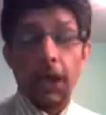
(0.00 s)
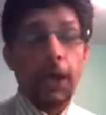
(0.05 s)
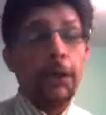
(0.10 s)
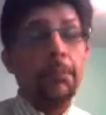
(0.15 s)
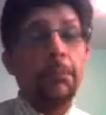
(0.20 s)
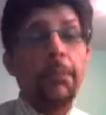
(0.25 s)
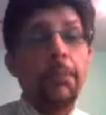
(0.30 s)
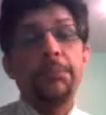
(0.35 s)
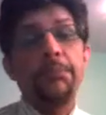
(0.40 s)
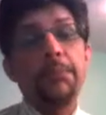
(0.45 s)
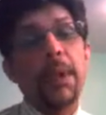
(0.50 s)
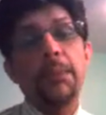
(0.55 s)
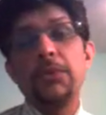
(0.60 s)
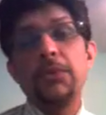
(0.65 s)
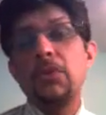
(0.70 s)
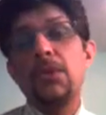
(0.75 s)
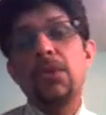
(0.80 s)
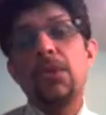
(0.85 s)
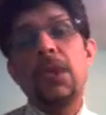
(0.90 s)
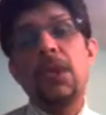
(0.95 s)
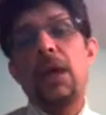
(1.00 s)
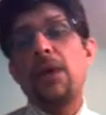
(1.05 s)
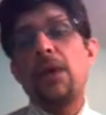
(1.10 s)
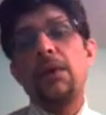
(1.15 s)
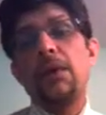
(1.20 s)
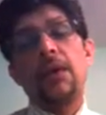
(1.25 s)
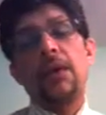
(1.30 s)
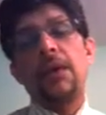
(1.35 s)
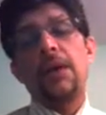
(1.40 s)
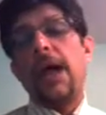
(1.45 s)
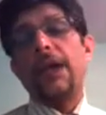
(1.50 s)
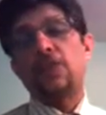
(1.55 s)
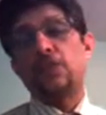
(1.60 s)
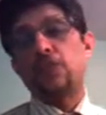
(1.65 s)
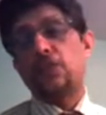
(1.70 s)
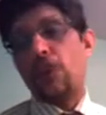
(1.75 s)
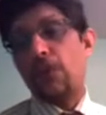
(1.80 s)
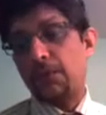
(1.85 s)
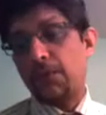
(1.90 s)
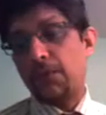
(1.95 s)
But Mahmudullah, hats
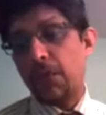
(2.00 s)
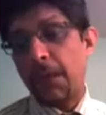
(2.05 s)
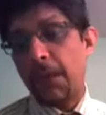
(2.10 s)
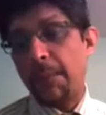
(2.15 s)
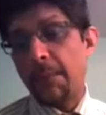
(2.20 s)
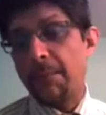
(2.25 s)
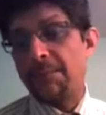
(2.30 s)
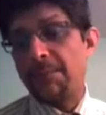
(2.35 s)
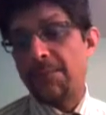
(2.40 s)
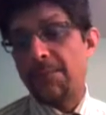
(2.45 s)
off to him